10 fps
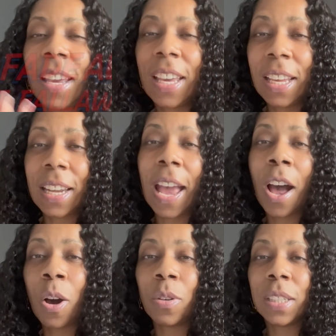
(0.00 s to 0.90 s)
he
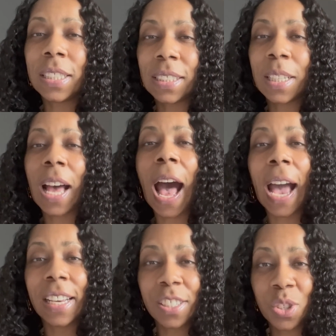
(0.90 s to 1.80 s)
now is the
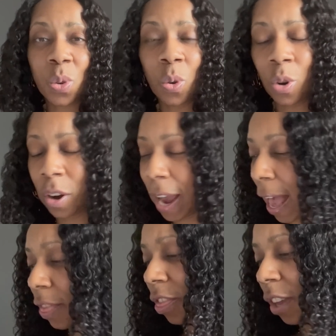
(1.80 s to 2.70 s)
highest scorer at